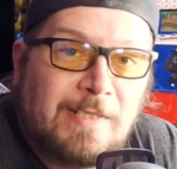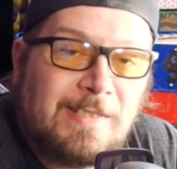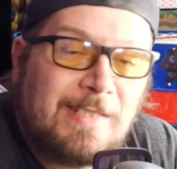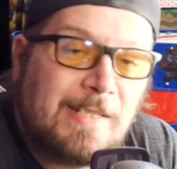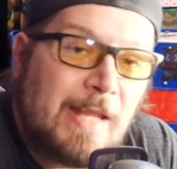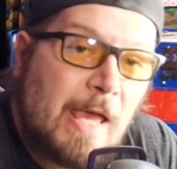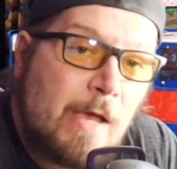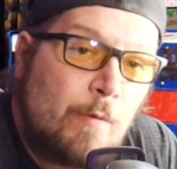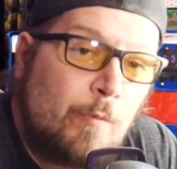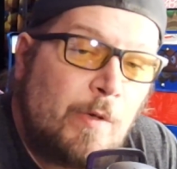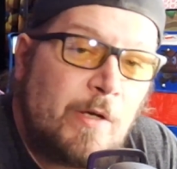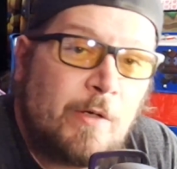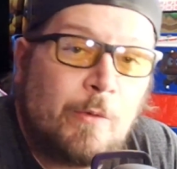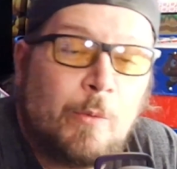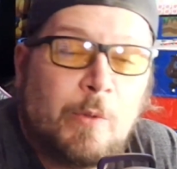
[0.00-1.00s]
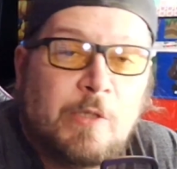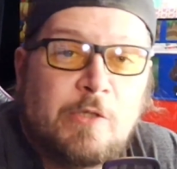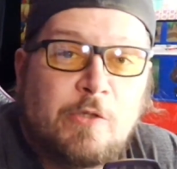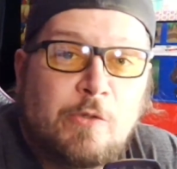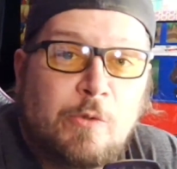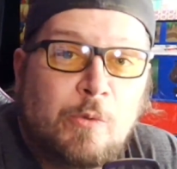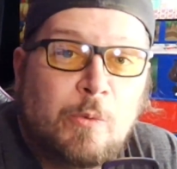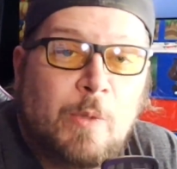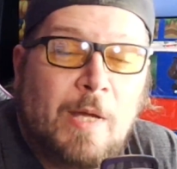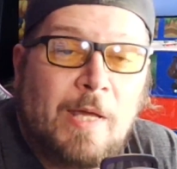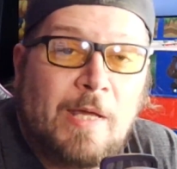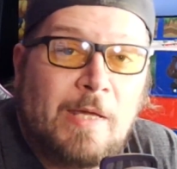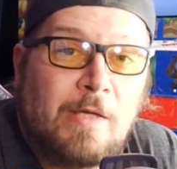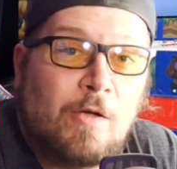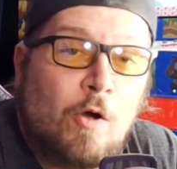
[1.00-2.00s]
Today we are going to do
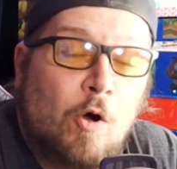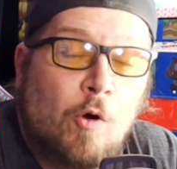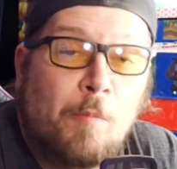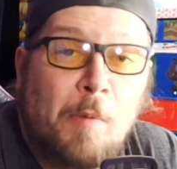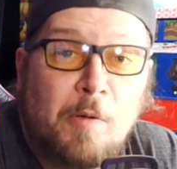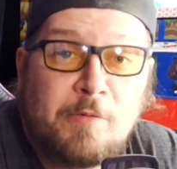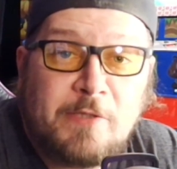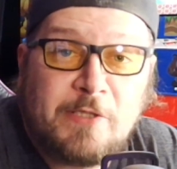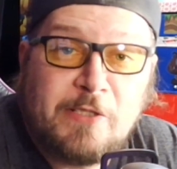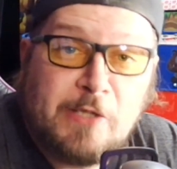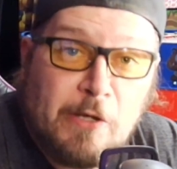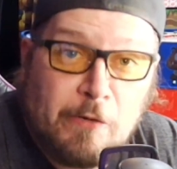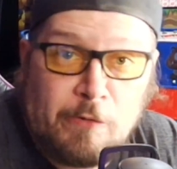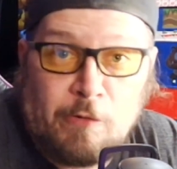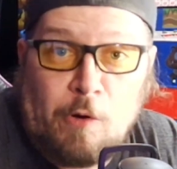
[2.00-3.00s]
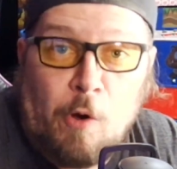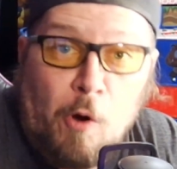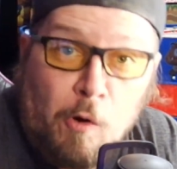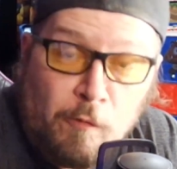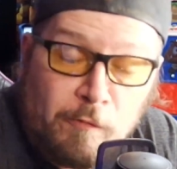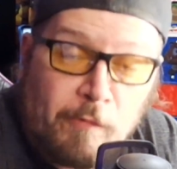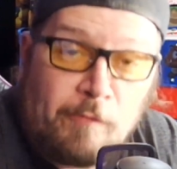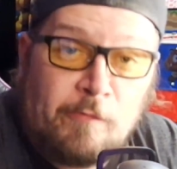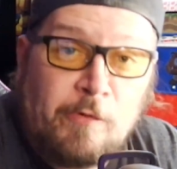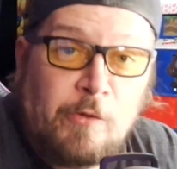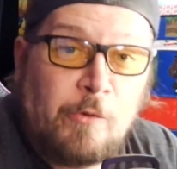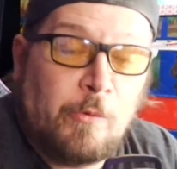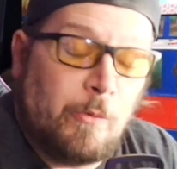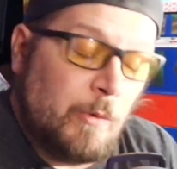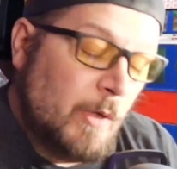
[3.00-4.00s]
a almost year
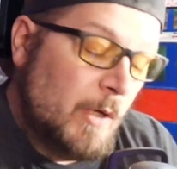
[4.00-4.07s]
overview